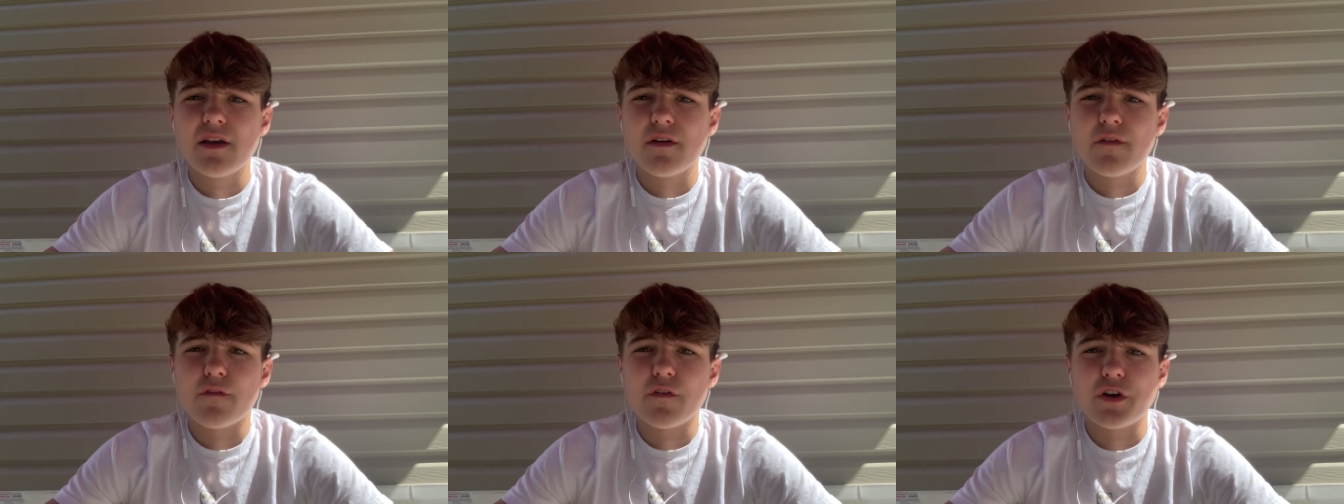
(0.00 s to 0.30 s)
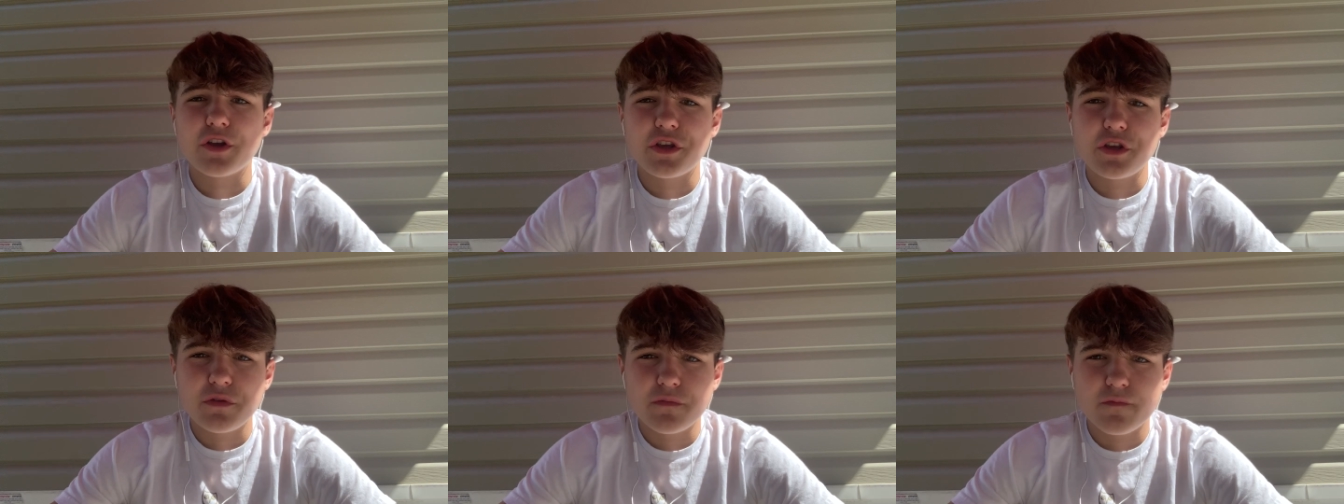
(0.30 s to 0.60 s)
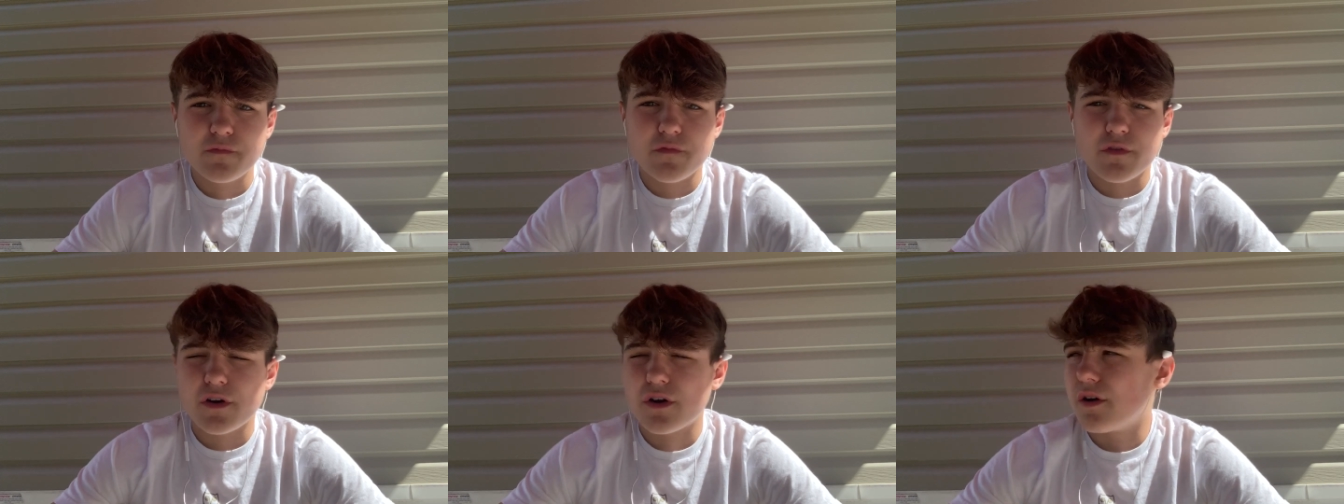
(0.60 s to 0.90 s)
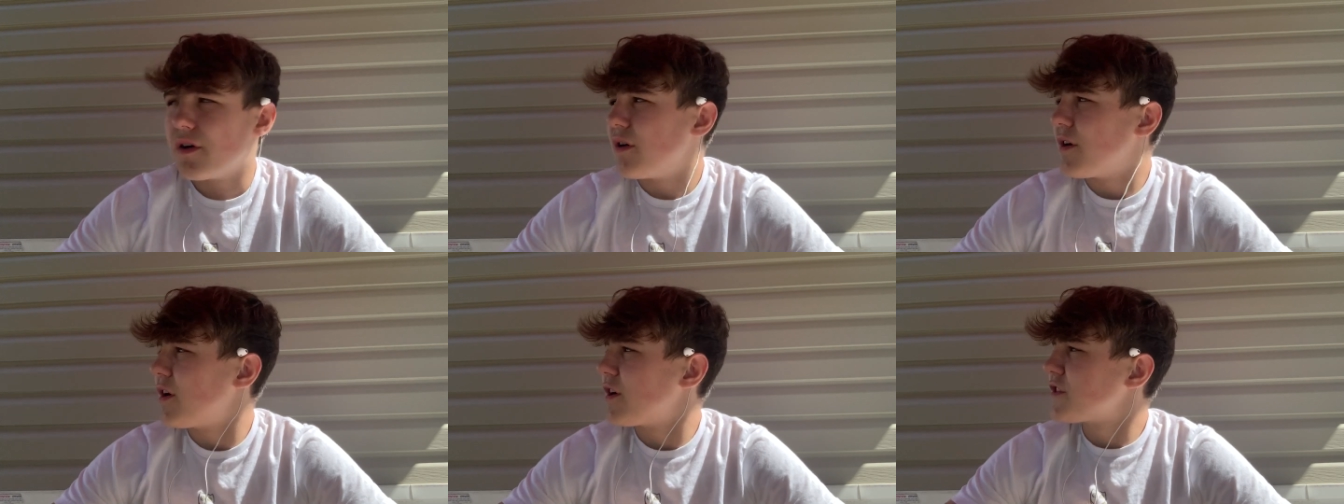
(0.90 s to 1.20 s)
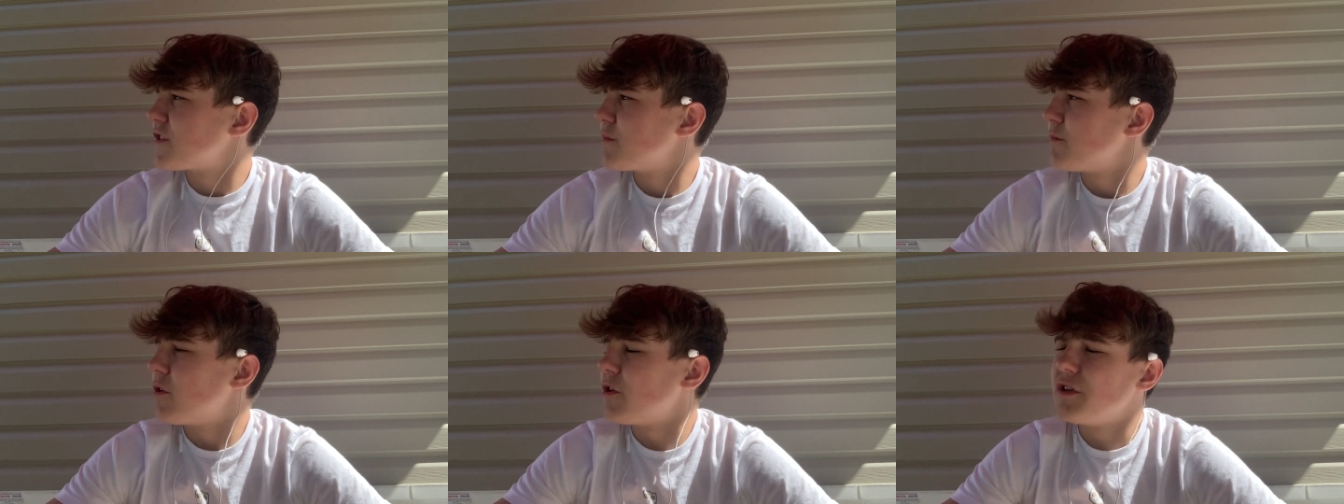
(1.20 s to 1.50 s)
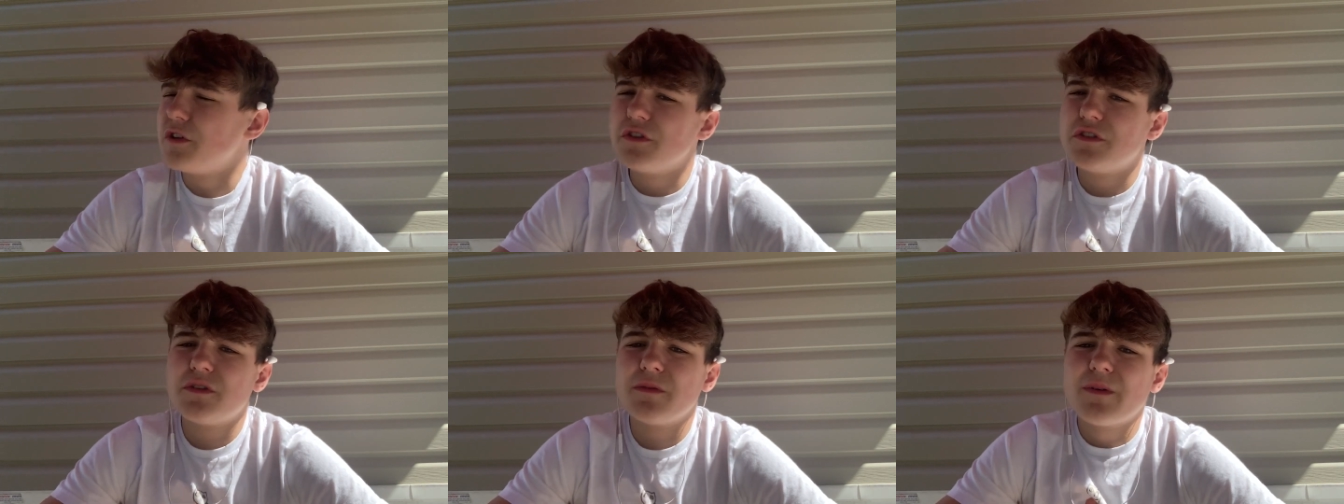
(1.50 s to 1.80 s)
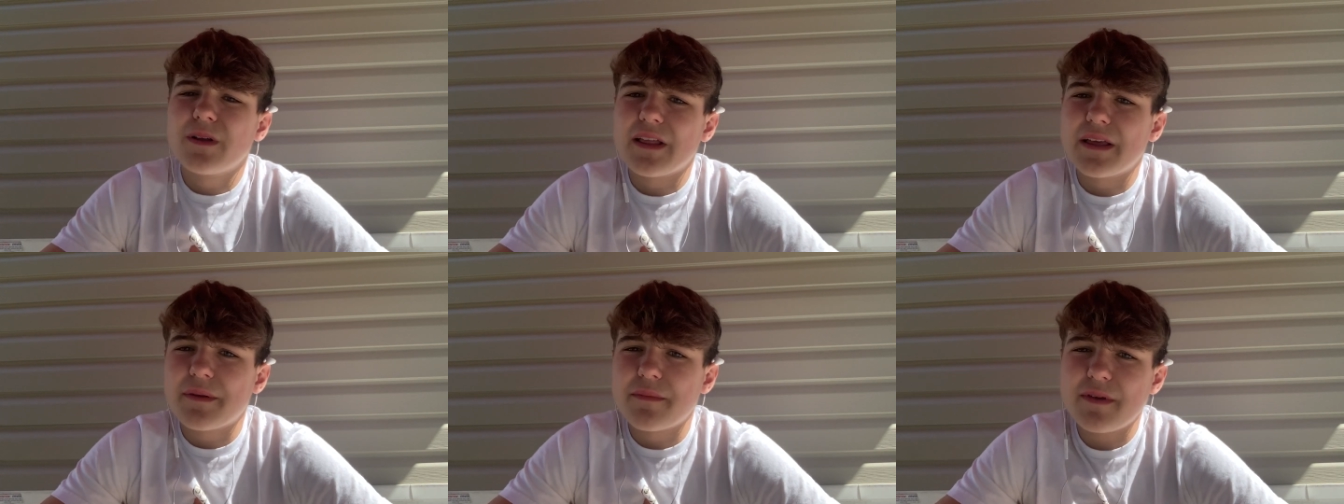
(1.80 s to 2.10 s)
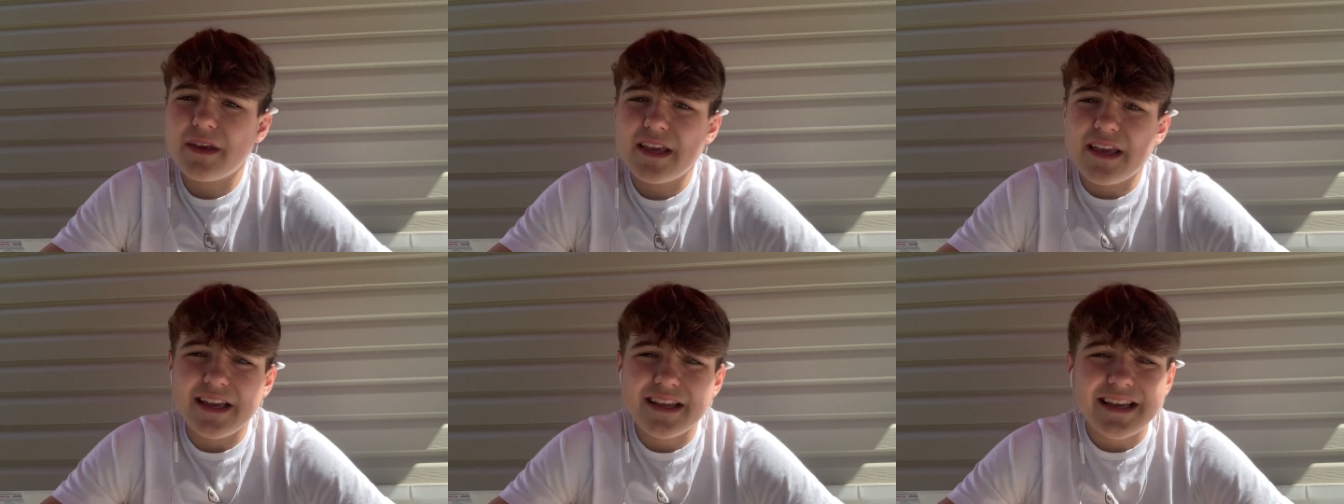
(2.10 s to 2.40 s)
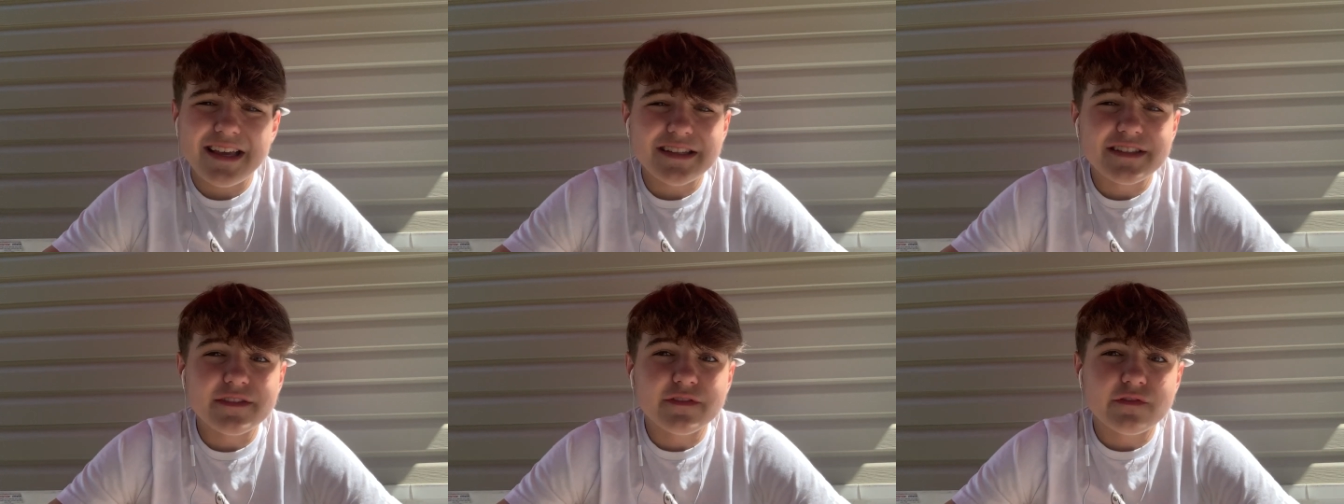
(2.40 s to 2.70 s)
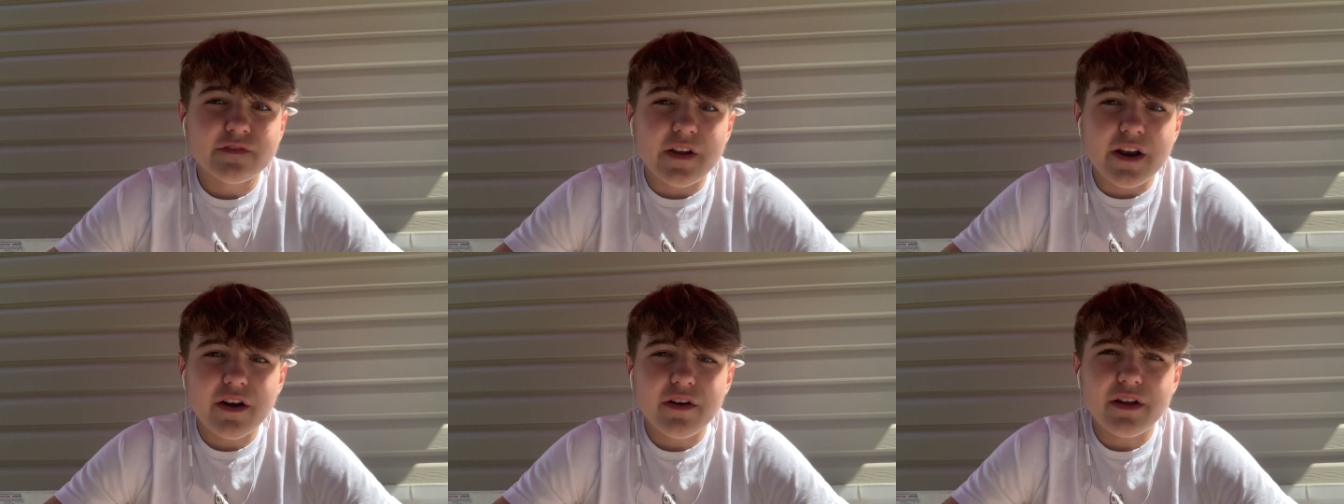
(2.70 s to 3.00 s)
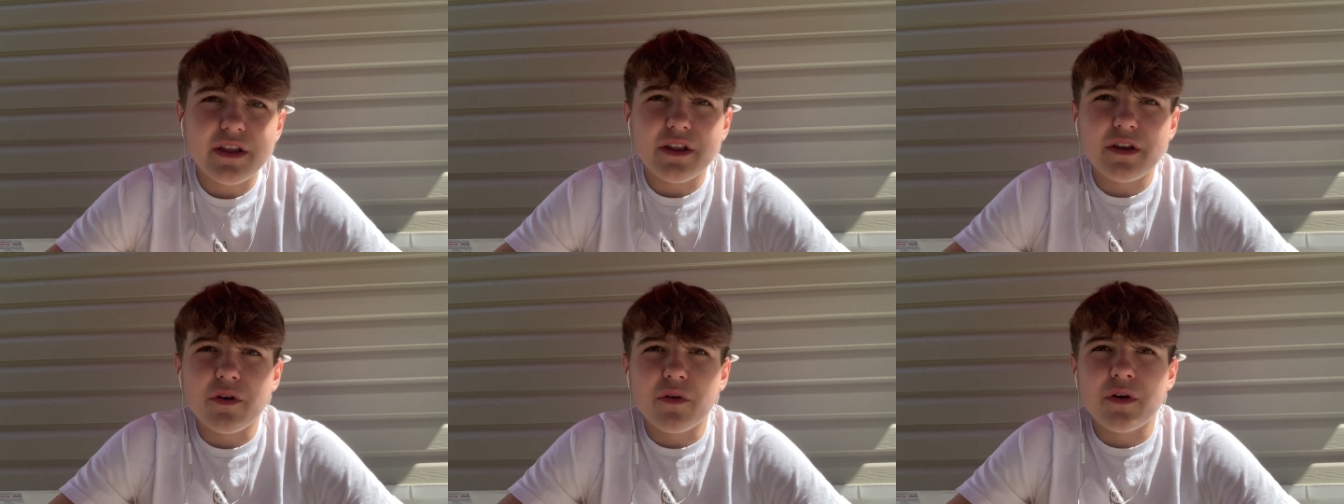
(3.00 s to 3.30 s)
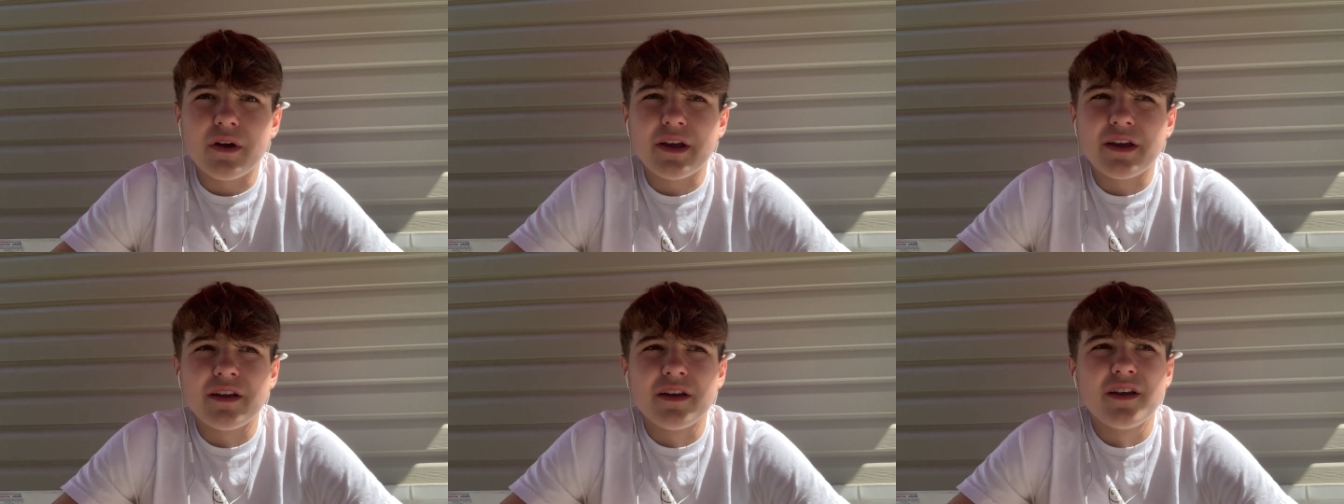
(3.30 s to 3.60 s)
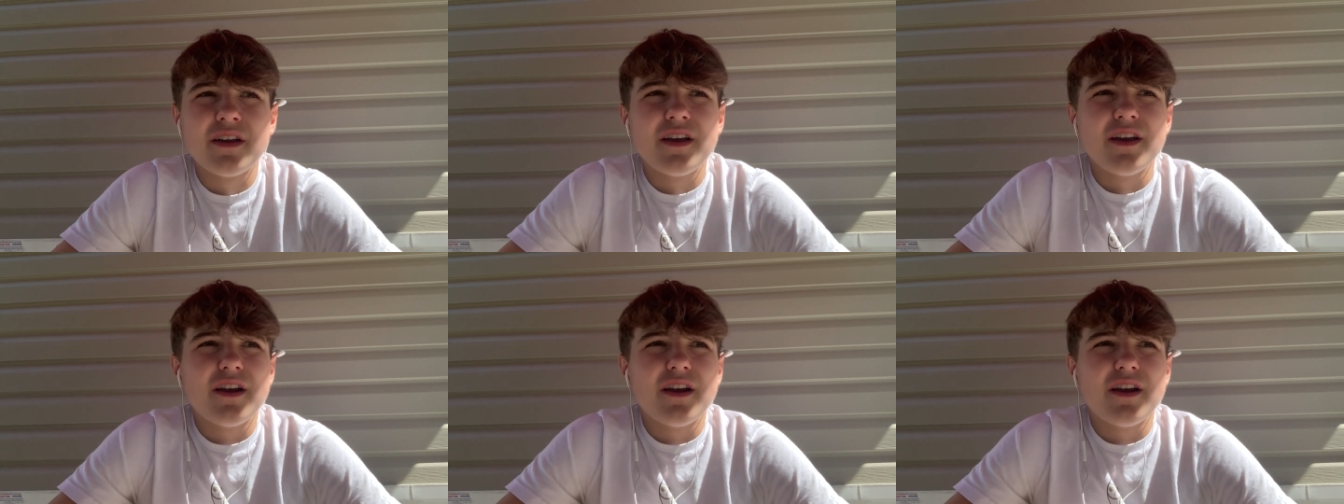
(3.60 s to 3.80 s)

for a small YouTuber like me, it gets very annoying.